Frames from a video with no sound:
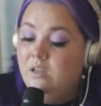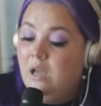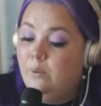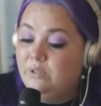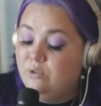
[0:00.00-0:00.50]

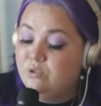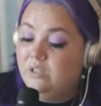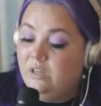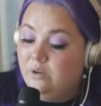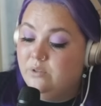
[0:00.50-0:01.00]
How it
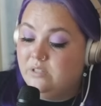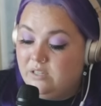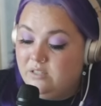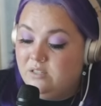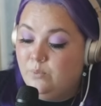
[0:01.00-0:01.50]
usually goes
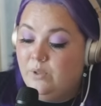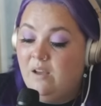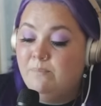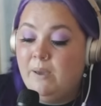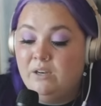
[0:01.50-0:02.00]
is, we'll
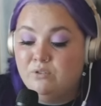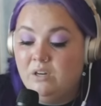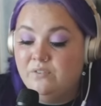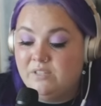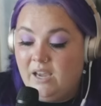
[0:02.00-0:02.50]
have
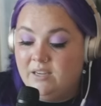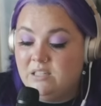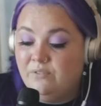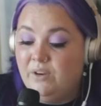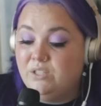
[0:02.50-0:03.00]
penetrative sex,
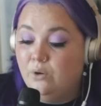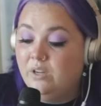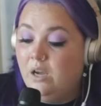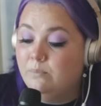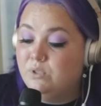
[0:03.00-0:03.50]
and if I don't
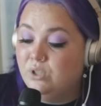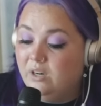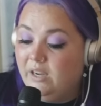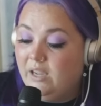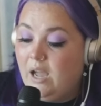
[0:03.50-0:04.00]
come
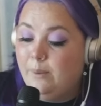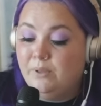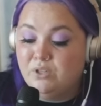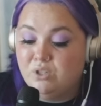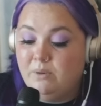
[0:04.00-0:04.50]
during, I
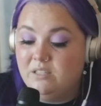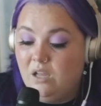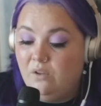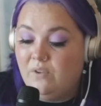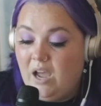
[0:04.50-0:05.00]
pleasure
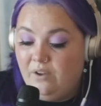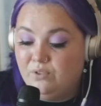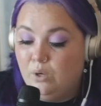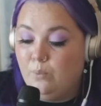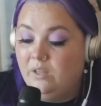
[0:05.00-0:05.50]
myself
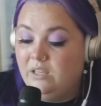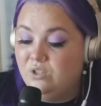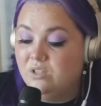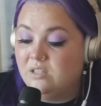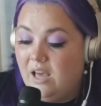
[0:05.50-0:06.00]
after while he
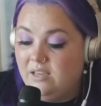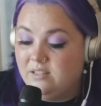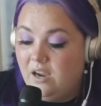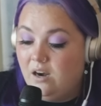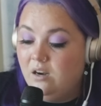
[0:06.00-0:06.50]
just lies
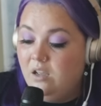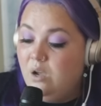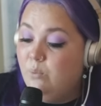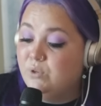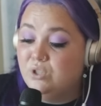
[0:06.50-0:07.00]
there,
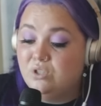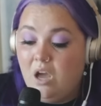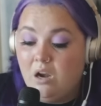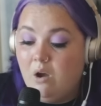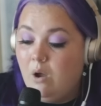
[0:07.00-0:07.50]
which is
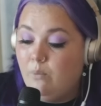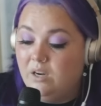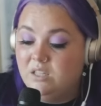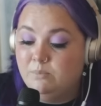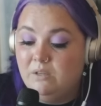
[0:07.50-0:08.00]
not how I
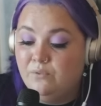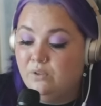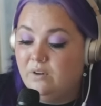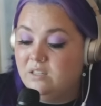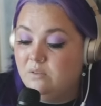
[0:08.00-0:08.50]
want it to be for
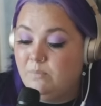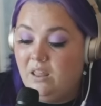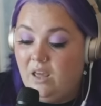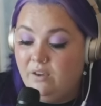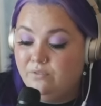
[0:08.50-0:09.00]
the rest of my
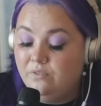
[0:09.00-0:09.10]
life.